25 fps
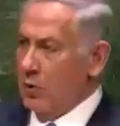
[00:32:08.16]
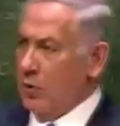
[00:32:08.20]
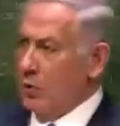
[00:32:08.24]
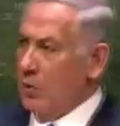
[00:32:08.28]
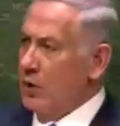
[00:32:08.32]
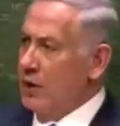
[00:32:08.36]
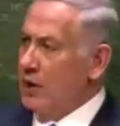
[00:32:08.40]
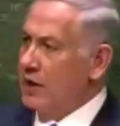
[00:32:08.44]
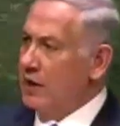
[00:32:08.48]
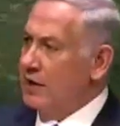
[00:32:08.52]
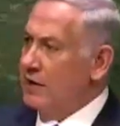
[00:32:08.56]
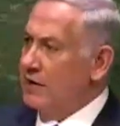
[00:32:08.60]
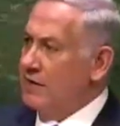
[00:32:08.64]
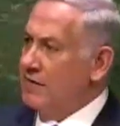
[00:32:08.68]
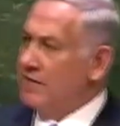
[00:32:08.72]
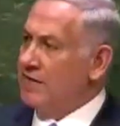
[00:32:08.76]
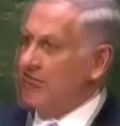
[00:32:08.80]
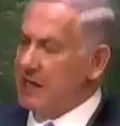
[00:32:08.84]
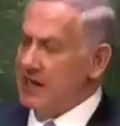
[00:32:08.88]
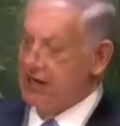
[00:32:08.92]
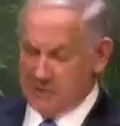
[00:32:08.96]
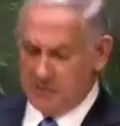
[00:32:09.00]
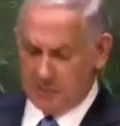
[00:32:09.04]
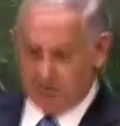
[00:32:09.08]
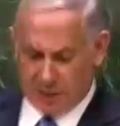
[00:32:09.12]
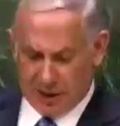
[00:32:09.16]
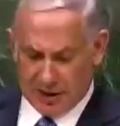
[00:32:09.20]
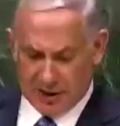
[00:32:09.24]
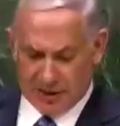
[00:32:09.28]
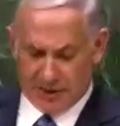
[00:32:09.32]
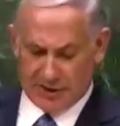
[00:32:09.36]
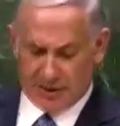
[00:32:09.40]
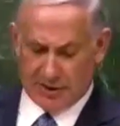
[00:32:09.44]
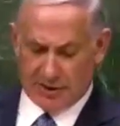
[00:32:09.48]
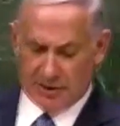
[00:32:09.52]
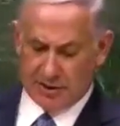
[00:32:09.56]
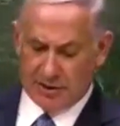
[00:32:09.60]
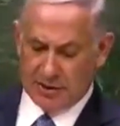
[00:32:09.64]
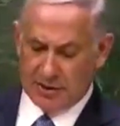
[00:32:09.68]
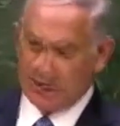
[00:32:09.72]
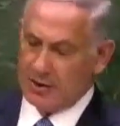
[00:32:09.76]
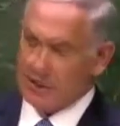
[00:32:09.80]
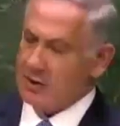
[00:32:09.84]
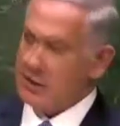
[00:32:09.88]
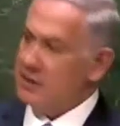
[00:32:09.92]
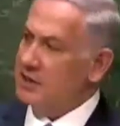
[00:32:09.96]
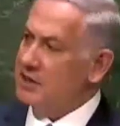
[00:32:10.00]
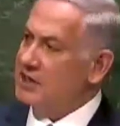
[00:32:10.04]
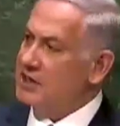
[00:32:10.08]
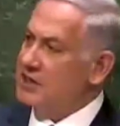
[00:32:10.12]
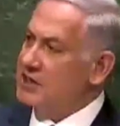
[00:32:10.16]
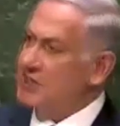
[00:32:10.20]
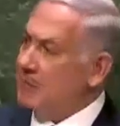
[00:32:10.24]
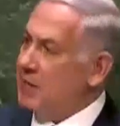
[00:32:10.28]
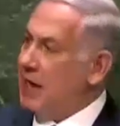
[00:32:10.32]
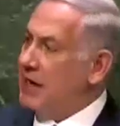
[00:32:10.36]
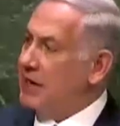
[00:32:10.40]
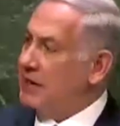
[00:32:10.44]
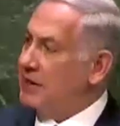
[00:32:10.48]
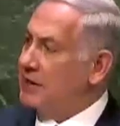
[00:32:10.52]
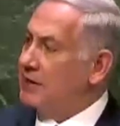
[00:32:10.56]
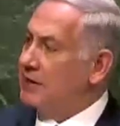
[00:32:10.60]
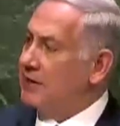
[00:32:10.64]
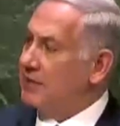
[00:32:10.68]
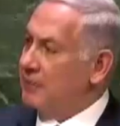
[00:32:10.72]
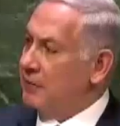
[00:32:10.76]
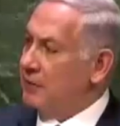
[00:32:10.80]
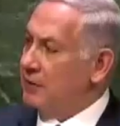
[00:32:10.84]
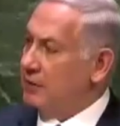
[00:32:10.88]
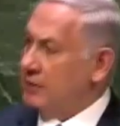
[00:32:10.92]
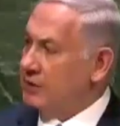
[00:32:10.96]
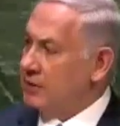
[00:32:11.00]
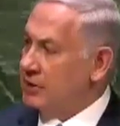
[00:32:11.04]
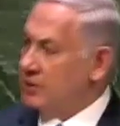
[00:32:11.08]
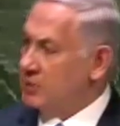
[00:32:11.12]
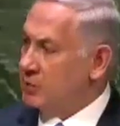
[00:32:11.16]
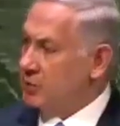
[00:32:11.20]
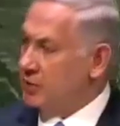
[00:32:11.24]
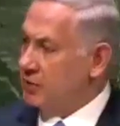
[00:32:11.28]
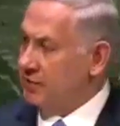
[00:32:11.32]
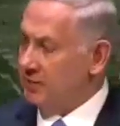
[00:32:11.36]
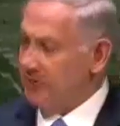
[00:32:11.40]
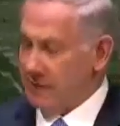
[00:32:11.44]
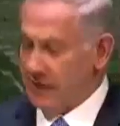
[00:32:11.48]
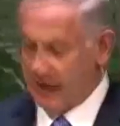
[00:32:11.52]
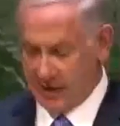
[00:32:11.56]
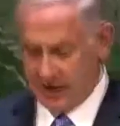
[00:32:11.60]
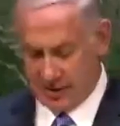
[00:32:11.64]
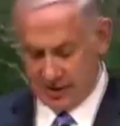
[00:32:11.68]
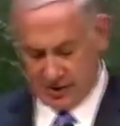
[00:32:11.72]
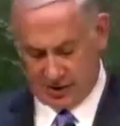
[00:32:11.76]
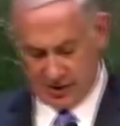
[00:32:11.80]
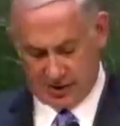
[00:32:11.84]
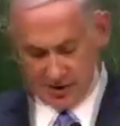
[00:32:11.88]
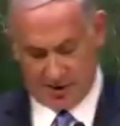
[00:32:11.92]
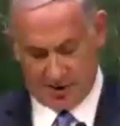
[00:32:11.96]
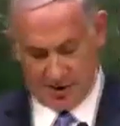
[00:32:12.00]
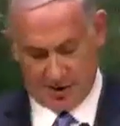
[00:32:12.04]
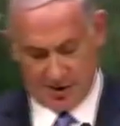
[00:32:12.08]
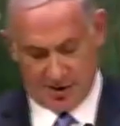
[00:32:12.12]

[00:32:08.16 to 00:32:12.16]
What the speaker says: we can advance peace despite the difficulties we face.